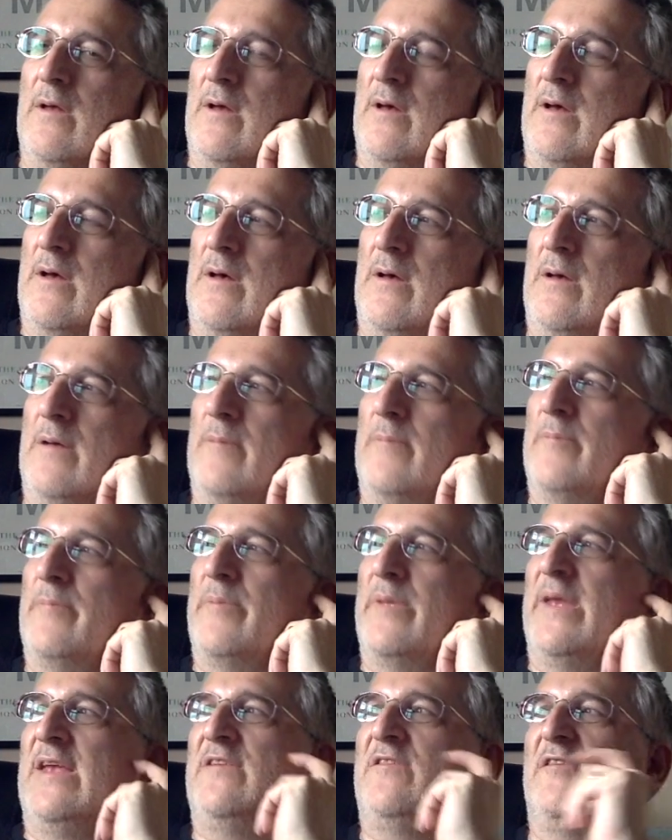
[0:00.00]
um,
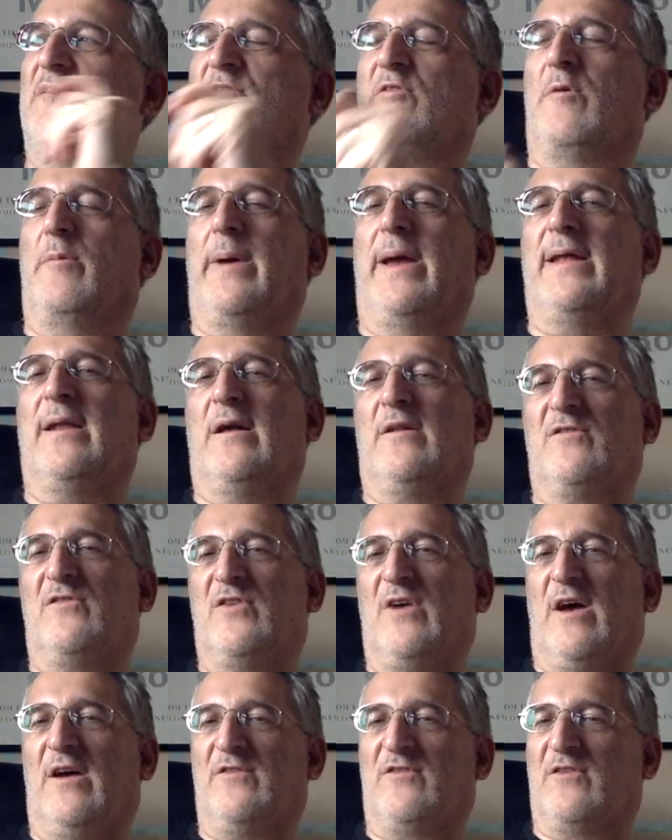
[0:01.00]
but he seems to remain
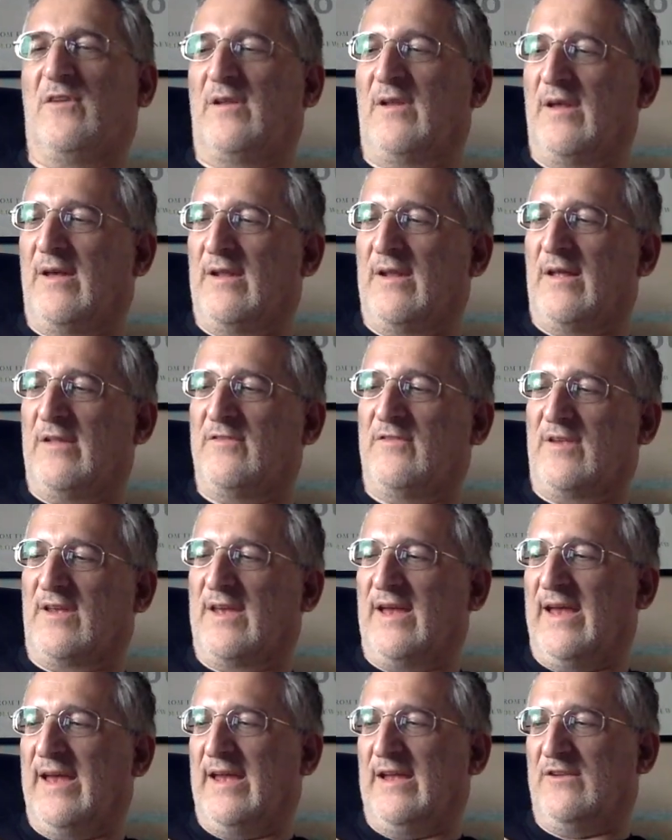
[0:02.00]
untouched and, and
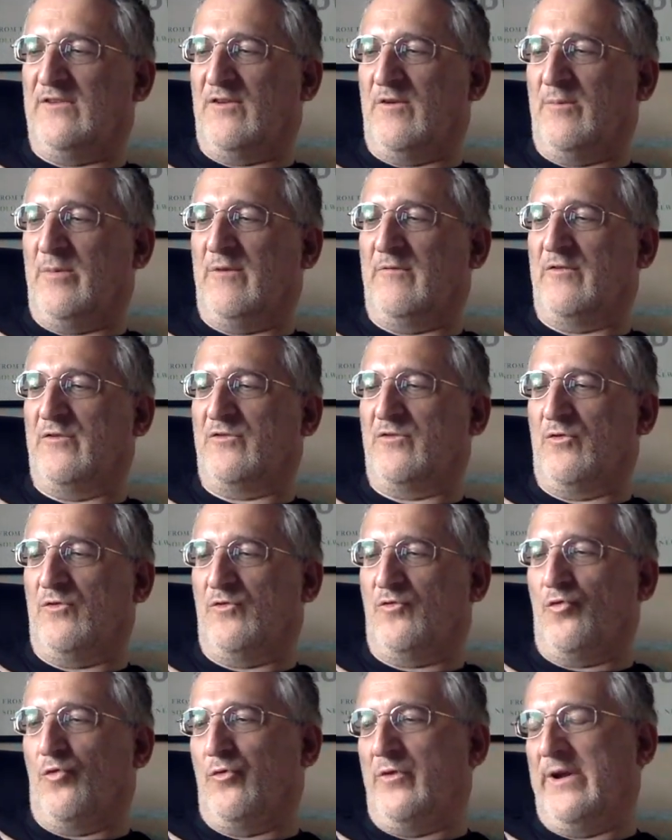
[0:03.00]
undecayed, so a bit of a sort
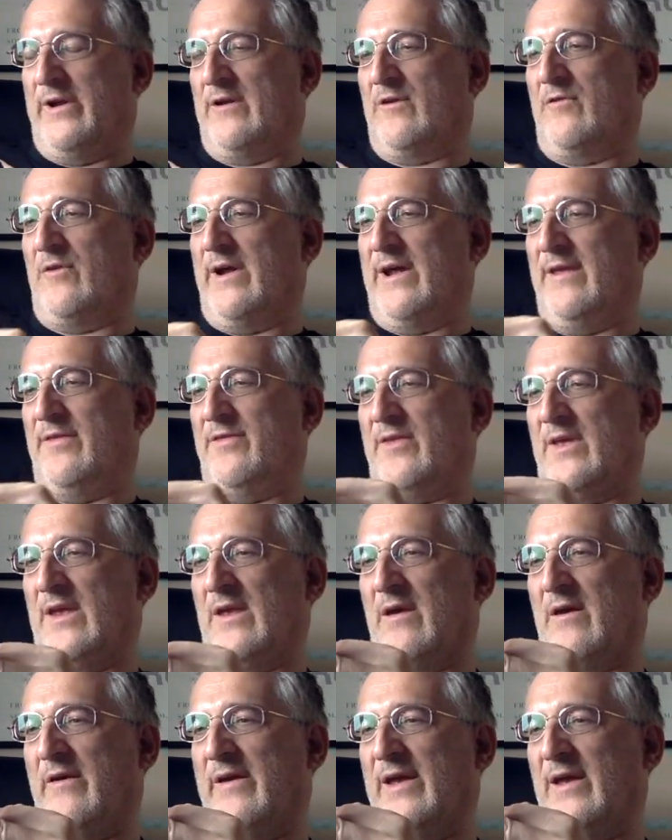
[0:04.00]
of Dorian Gray
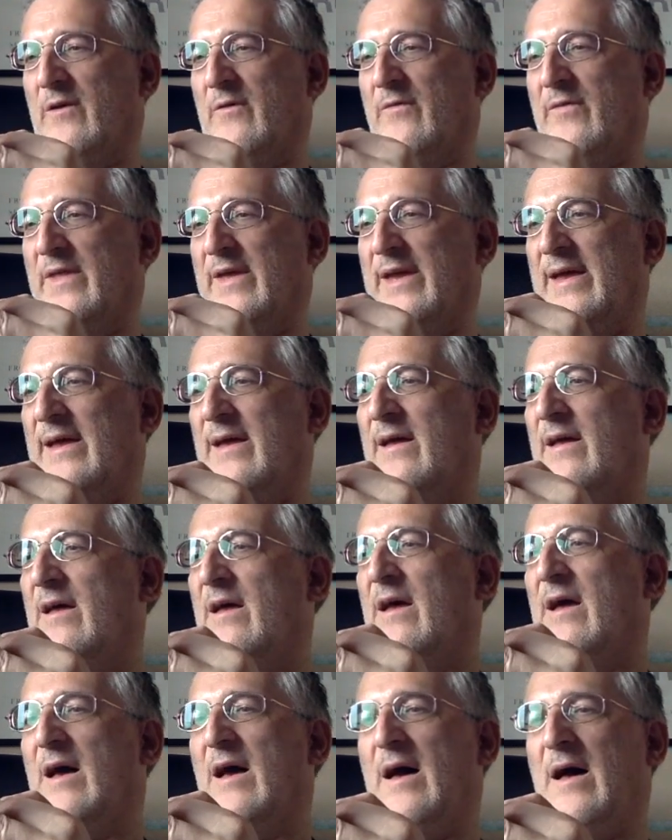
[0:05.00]
thing going on there.
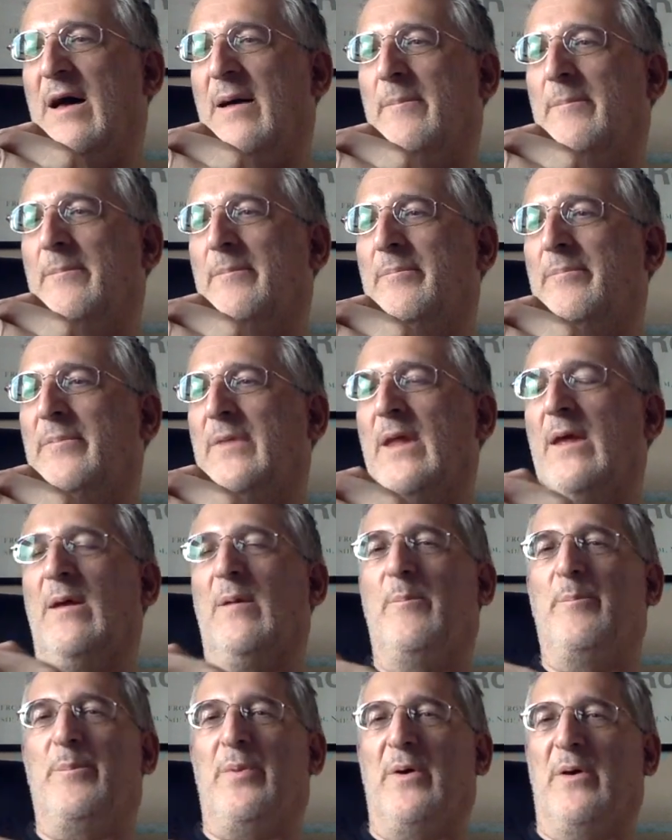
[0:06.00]
Um,
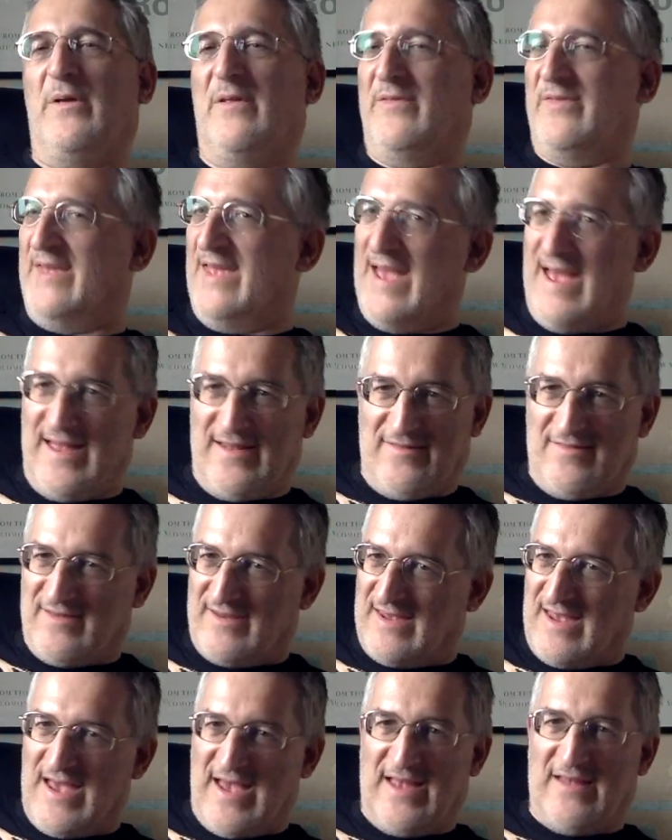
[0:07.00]
but the end,
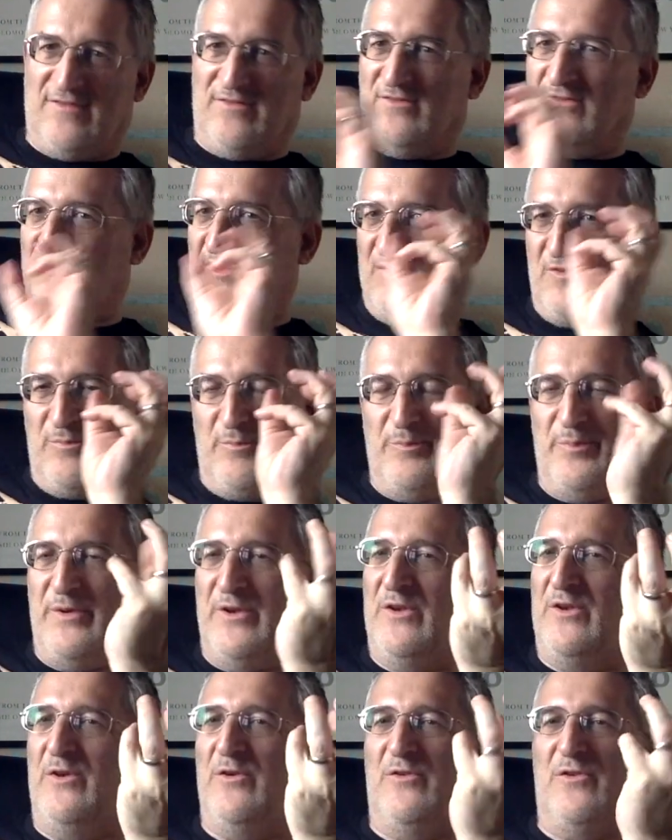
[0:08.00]
again, just
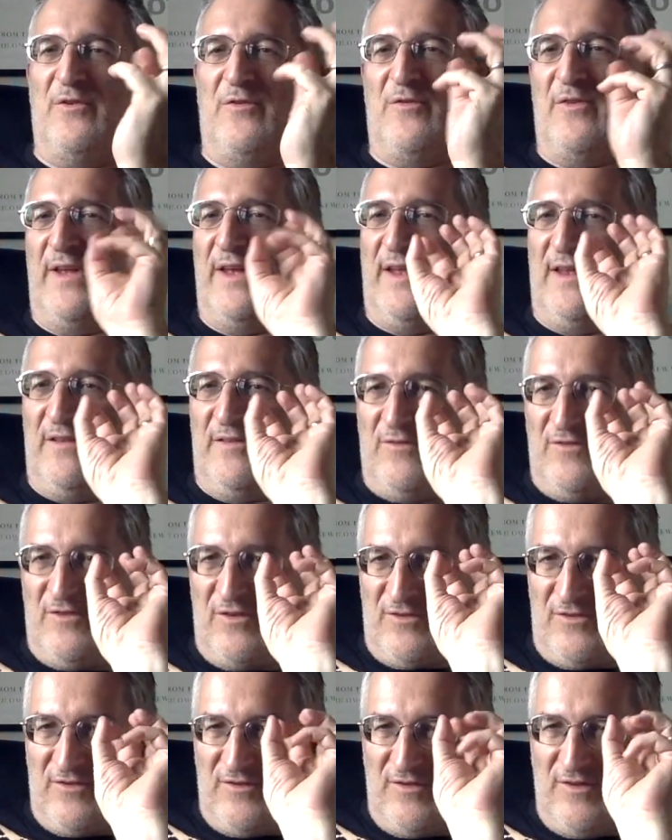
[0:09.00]
beautifully.
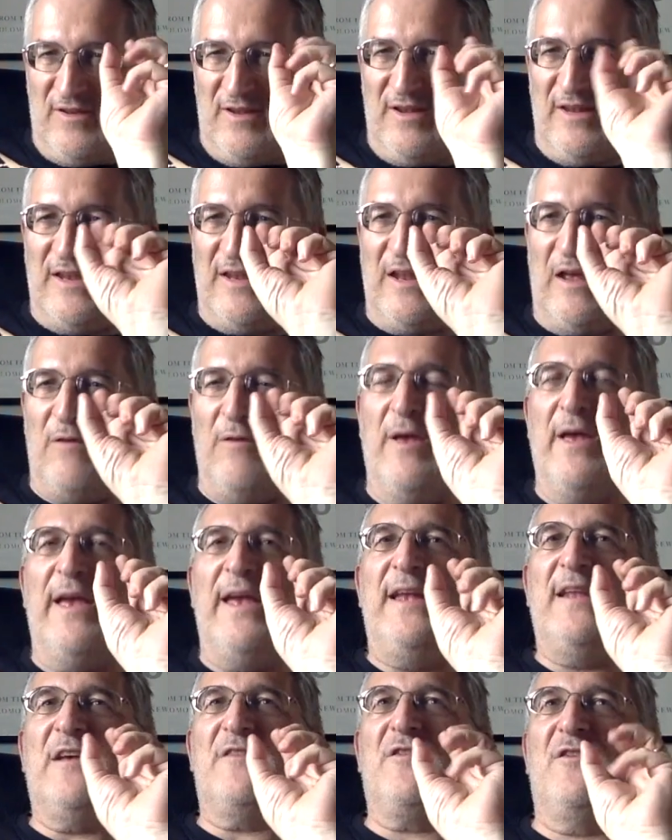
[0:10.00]
Just, you know,
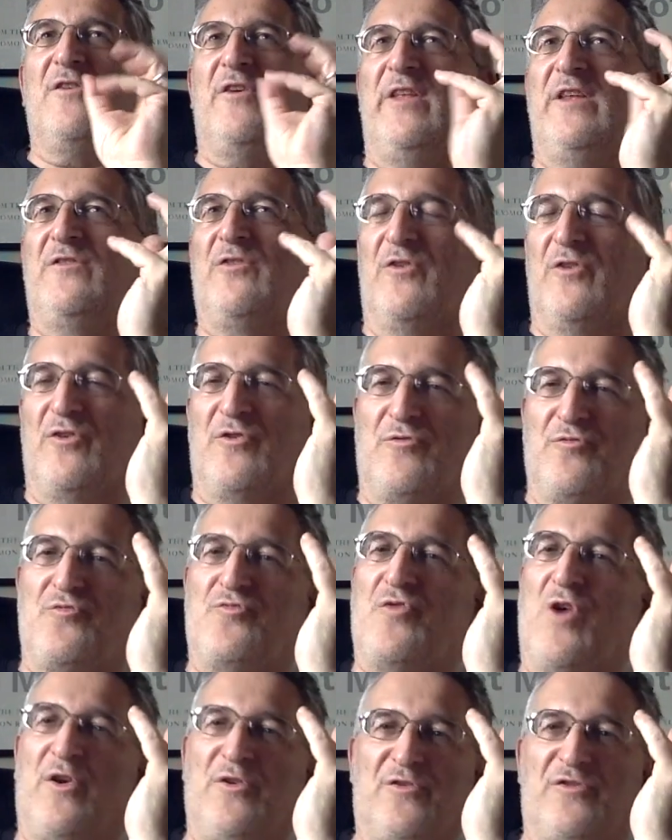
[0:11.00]
he doesn't do these sort of
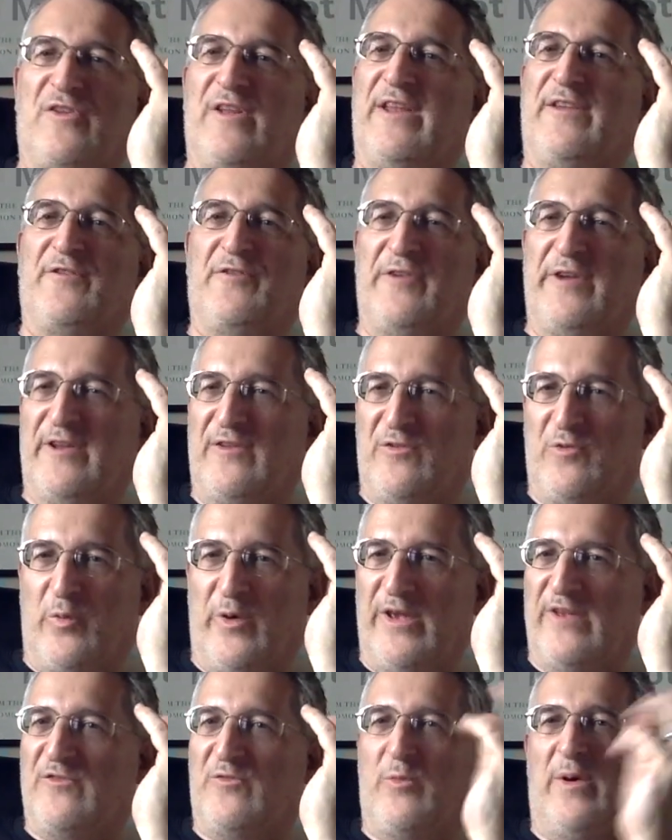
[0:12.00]
gross literary
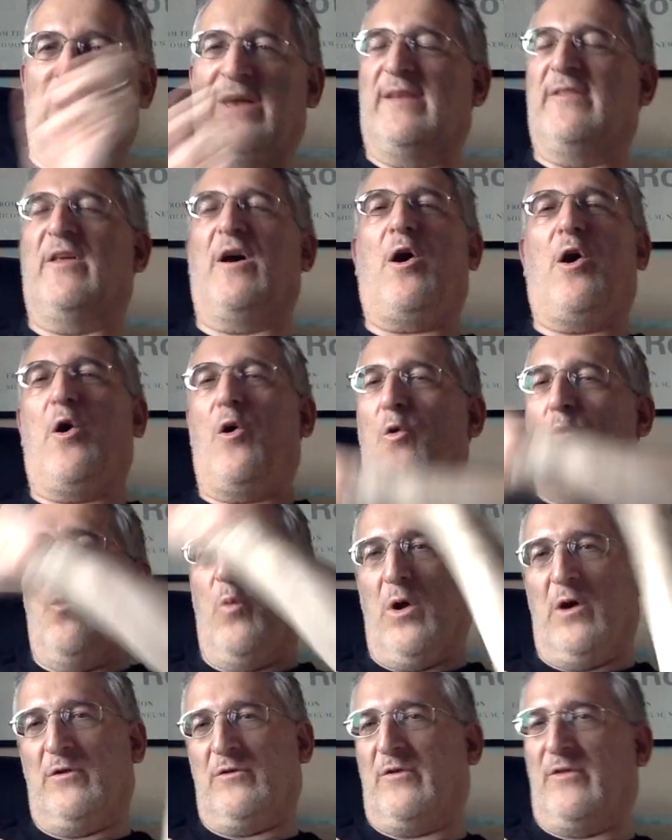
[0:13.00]
twists where the whole
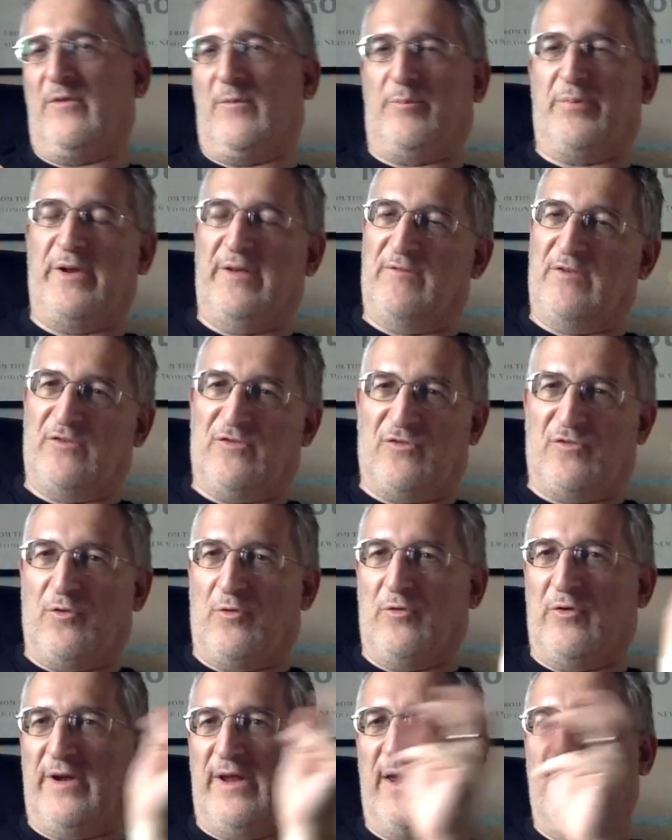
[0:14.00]
world of the previous
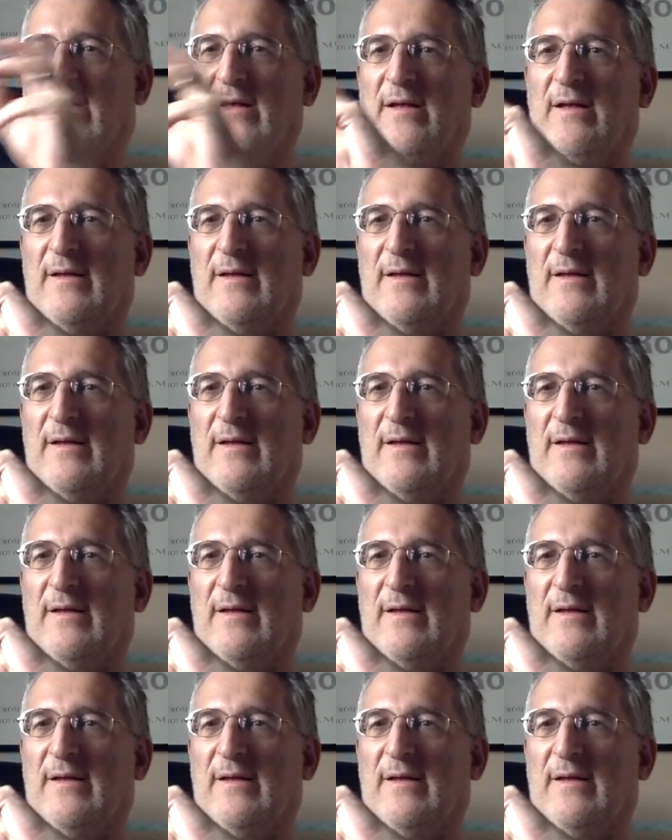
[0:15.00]
story